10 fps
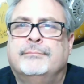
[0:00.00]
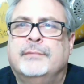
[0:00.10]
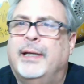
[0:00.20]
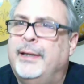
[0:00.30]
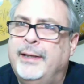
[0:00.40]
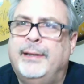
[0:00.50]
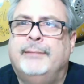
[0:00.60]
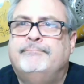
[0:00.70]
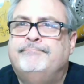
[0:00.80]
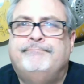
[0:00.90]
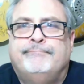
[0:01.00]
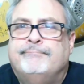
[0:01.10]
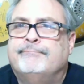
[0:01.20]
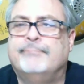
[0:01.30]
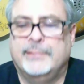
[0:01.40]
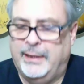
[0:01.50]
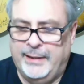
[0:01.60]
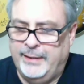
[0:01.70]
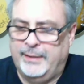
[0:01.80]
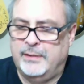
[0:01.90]
And he
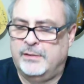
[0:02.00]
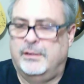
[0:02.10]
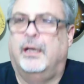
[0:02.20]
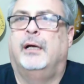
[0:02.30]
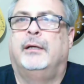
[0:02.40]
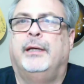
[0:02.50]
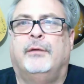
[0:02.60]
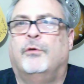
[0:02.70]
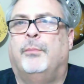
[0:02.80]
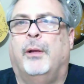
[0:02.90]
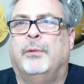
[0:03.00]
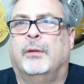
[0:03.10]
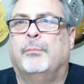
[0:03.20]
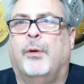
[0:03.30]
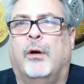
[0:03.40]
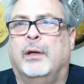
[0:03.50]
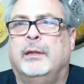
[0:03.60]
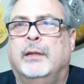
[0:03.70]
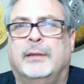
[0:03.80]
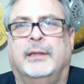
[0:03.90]
is in the Republican Party.
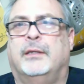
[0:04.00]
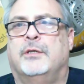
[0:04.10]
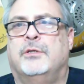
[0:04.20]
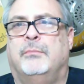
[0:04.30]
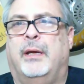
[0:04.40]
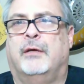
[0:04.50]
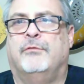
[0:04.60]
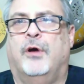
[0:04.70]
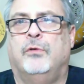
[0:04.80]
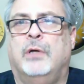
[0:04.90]
I think they should make a vote.